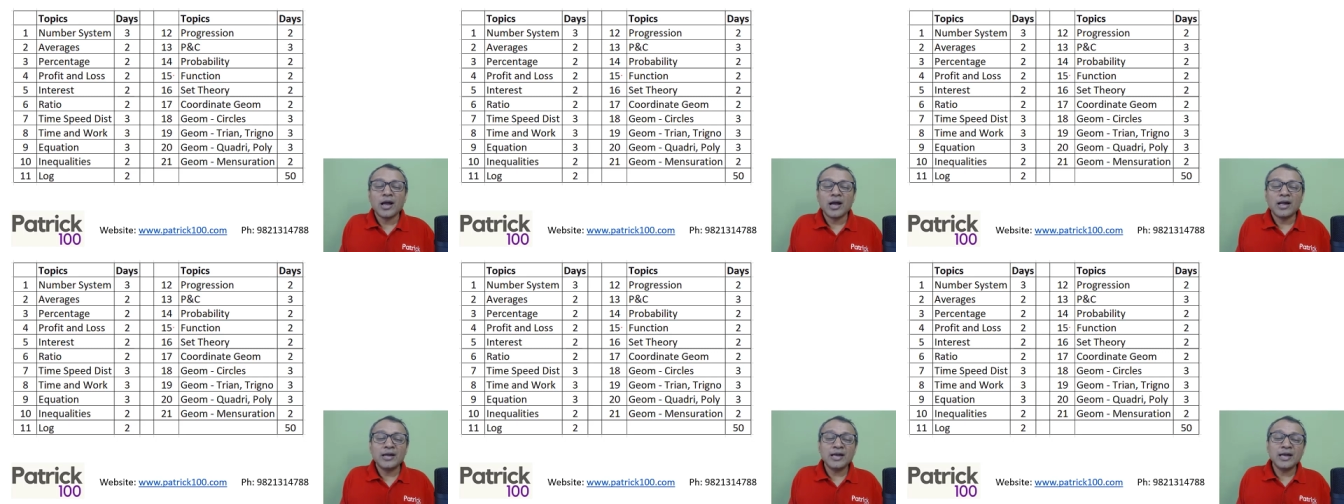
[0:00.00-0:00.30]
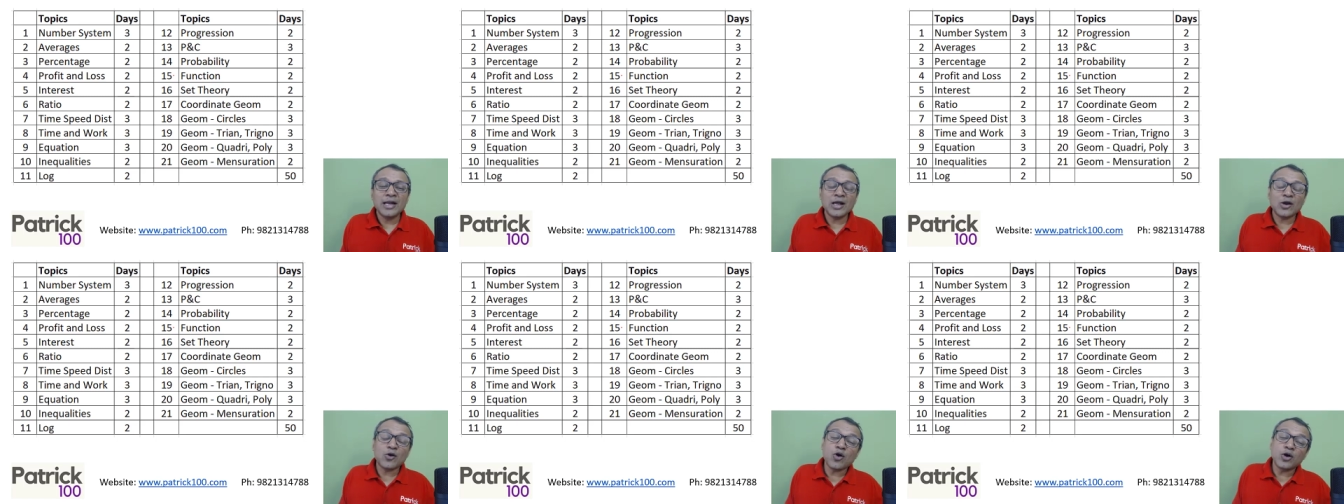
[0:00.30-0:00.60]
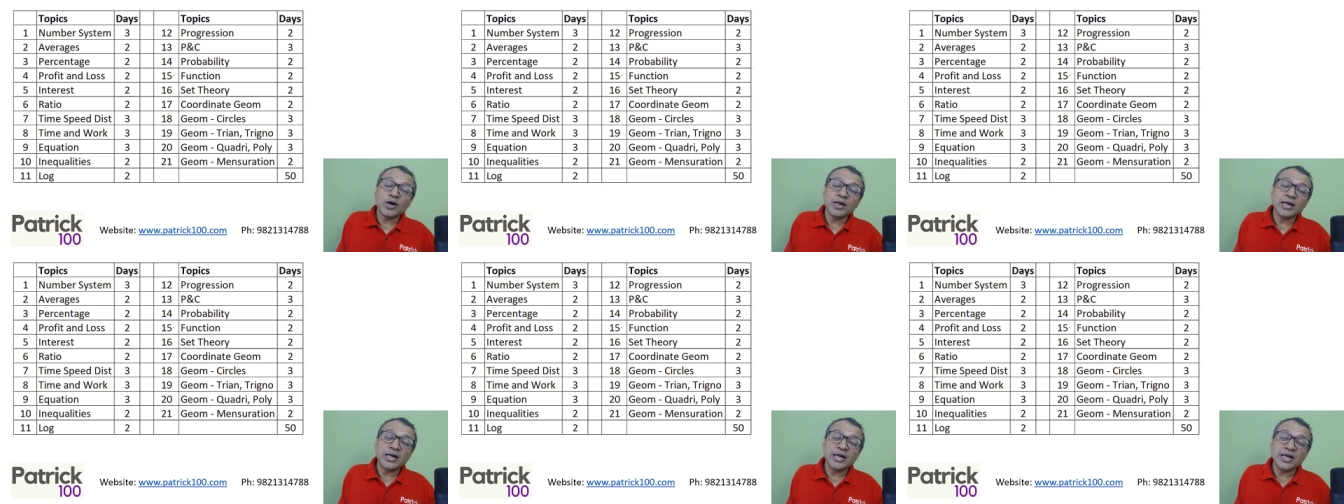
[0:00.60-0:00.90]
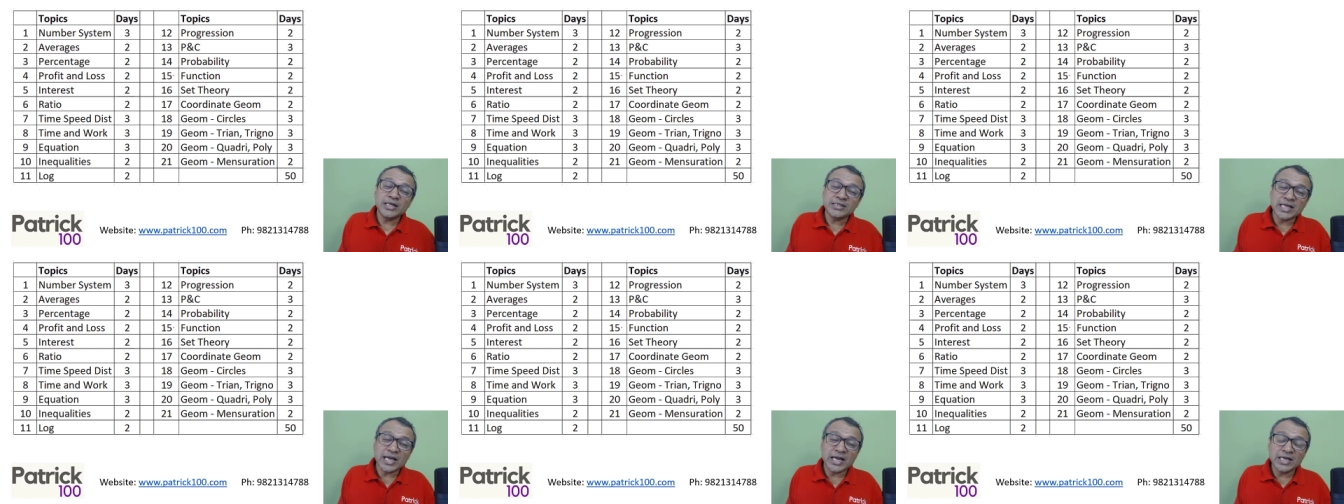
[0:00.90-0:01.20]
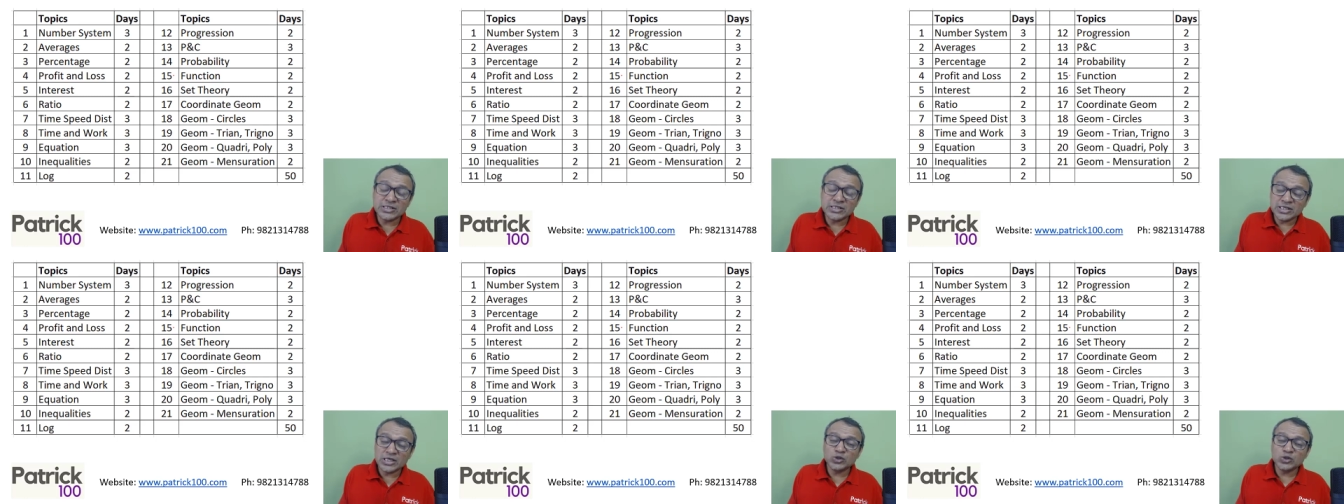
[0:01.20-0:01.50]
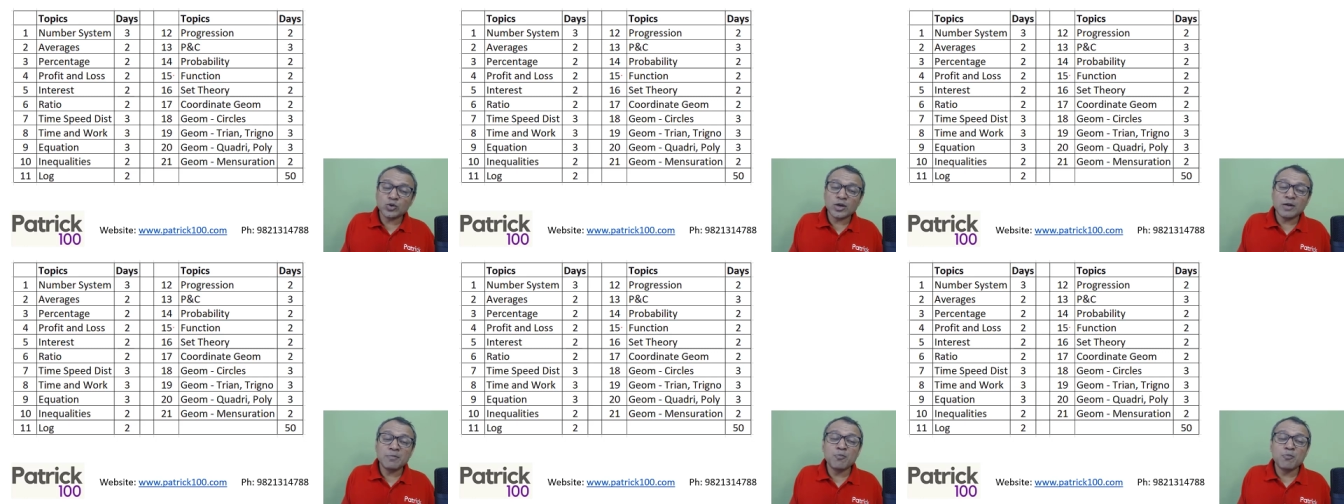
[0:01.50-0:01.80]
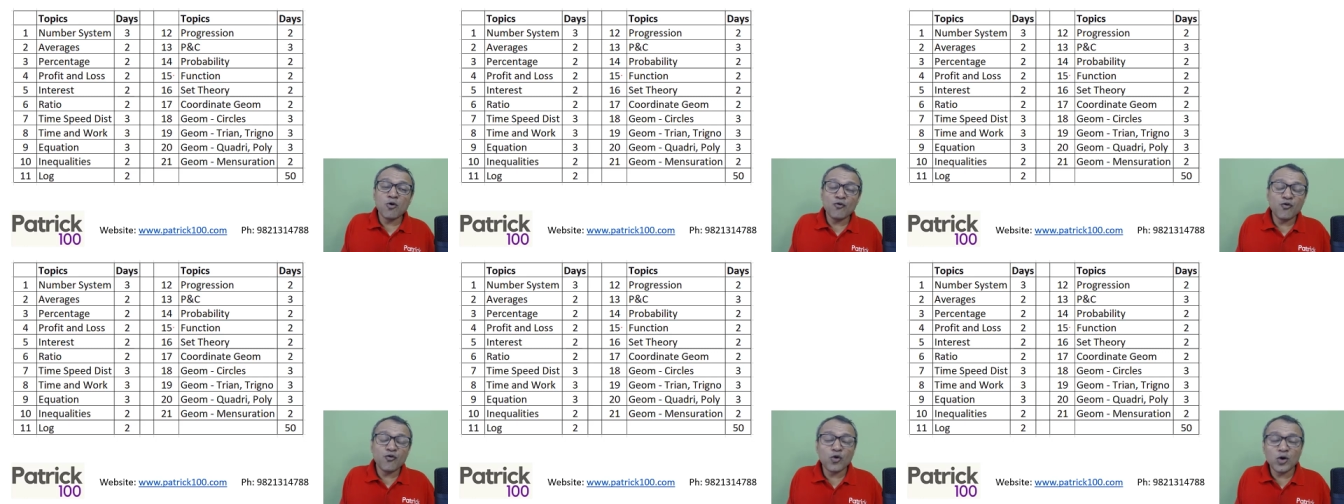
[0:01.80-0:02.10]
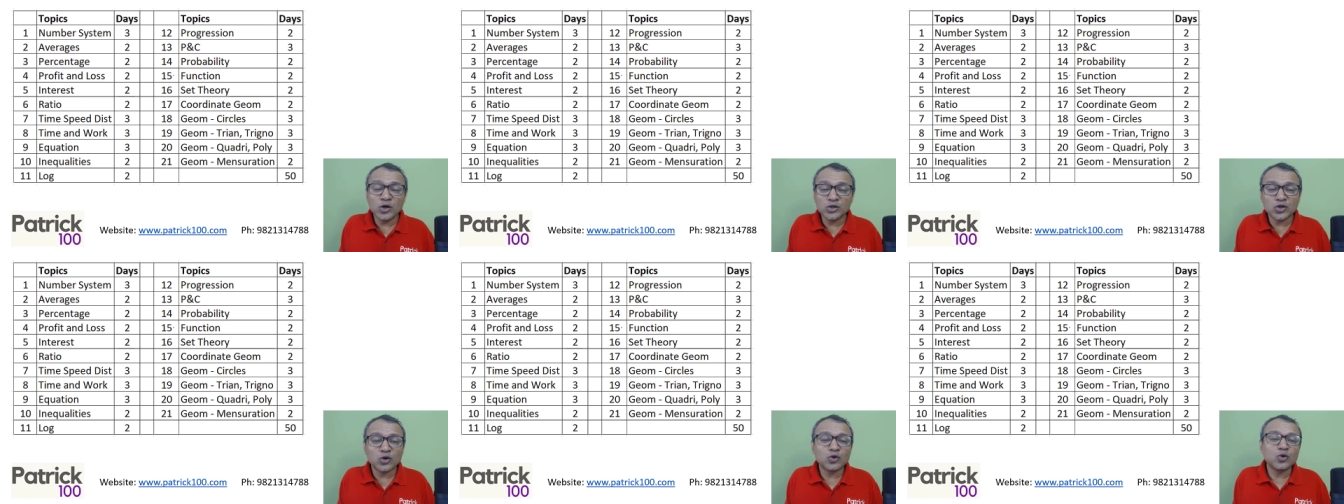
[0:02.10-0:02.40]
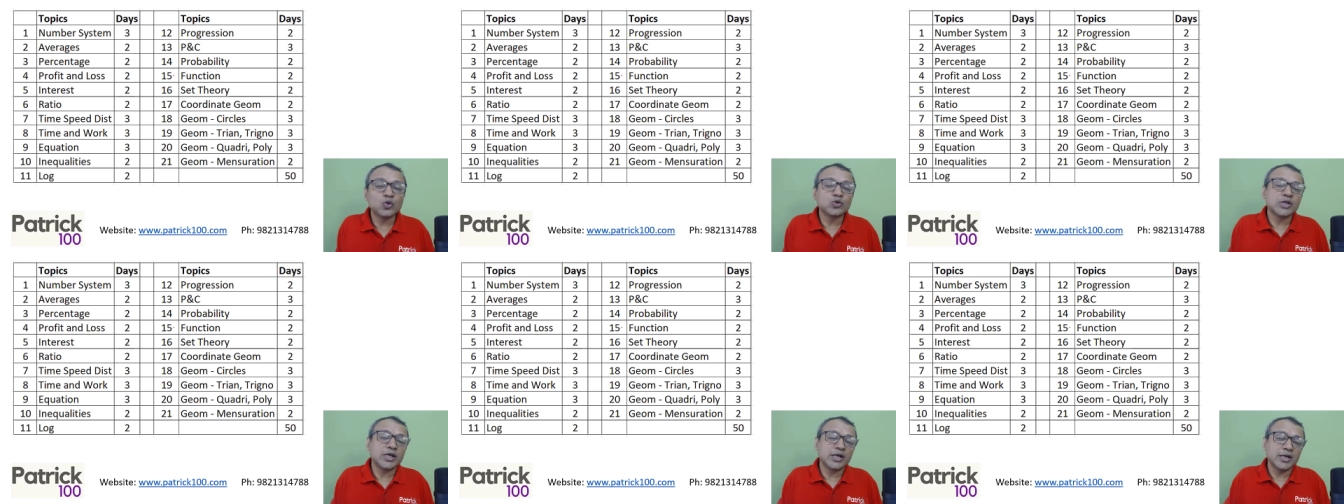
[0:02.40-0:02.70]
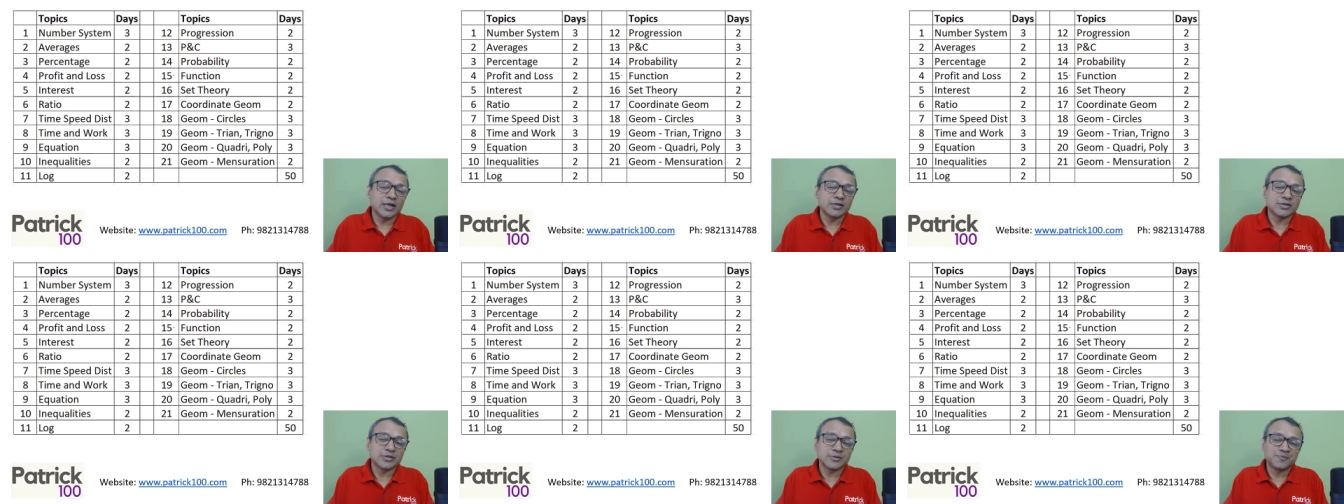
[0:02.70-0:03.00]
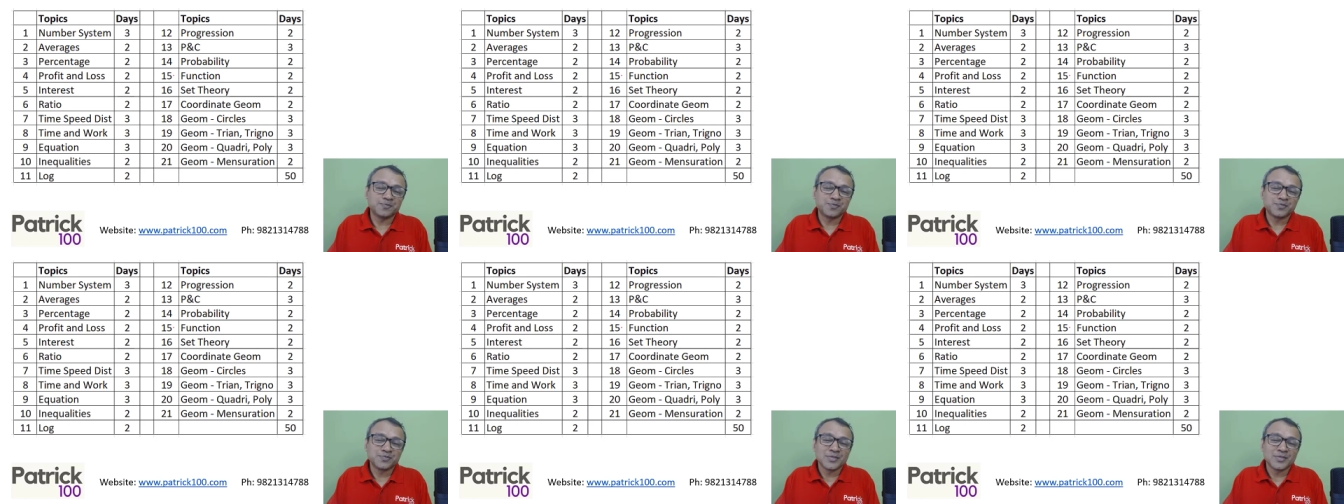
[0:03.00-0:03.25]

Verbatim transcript: And then accordingly in the second stage, you can more focus on those areas.